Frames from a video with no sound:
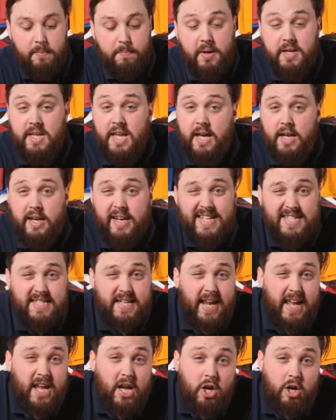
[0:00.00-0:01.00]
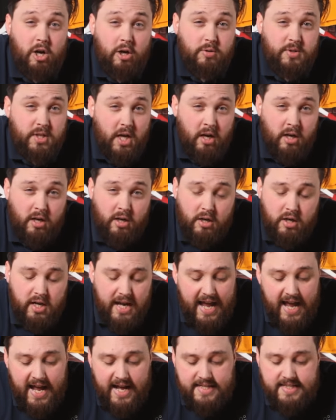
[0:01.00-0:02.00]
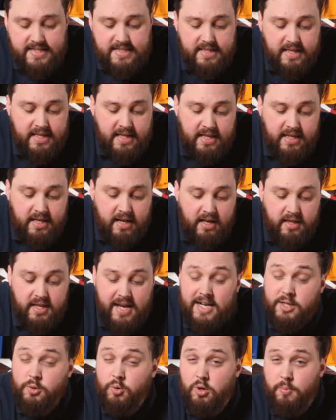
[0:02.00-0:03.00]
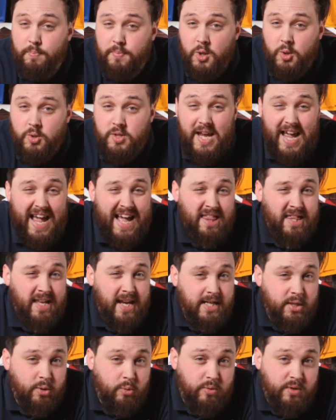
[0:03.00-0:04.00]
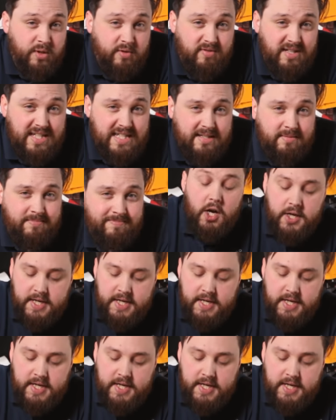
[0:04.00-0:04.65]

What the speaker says: But yeah, let's take a closer look at the actual computer and the actual screen.